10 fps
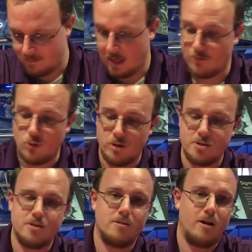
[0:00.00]
And of
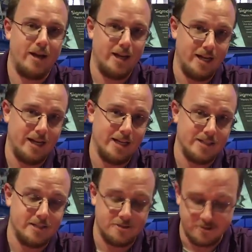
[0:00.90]
course, our handy dandy
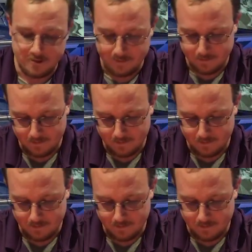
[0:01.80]
scissors.